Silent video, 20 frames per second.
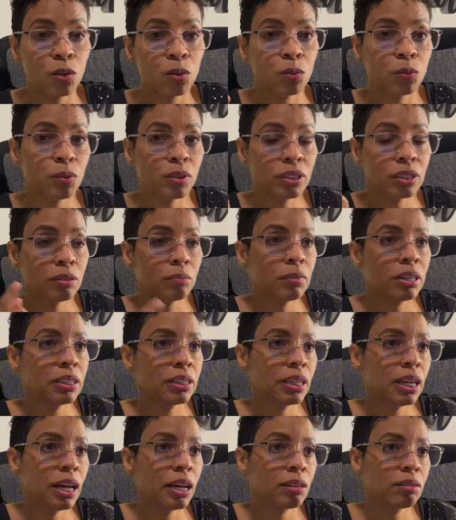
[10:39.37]
went to
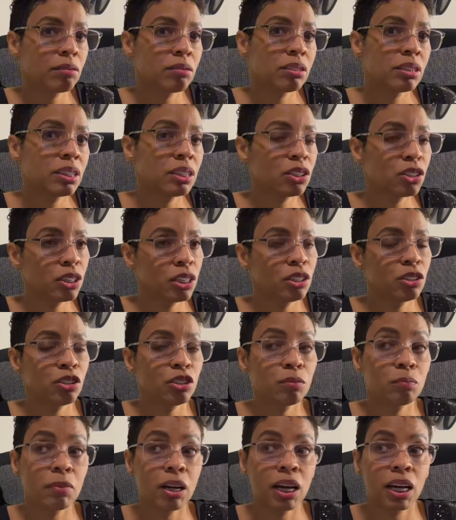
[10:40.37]
McDonald's, then changed
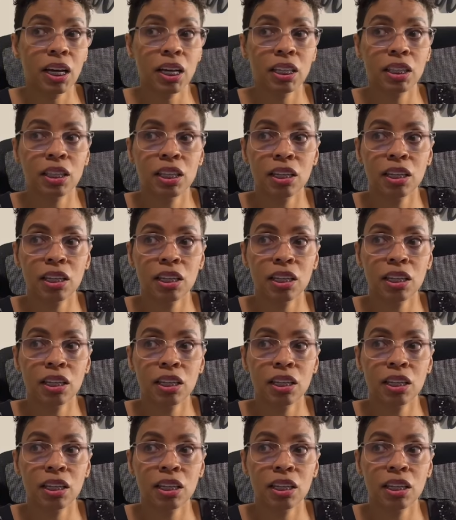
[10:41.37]
his mind,